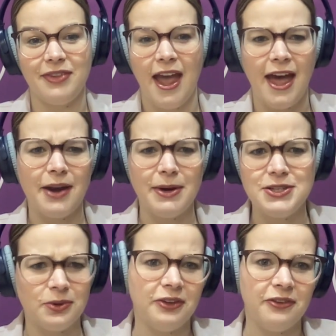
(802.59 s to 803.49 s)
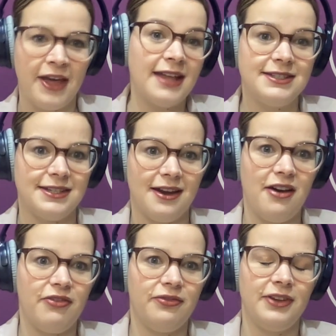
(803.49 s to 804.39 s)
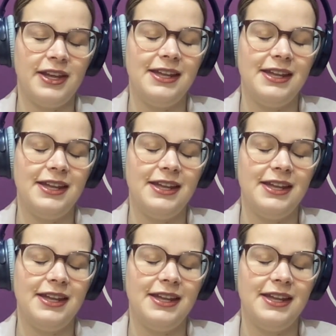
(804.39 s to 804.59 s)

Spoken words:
How do I do all of that stuff?"